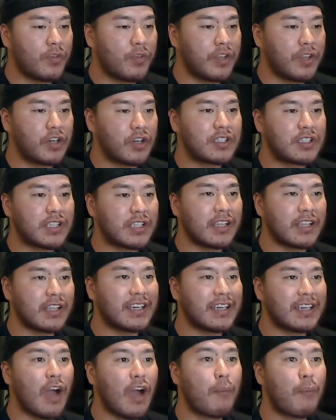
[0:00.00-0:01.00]
they're selling
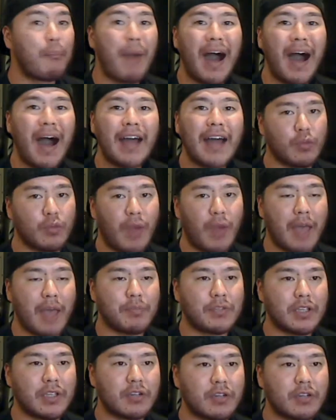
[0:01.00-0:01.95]
now body wraps.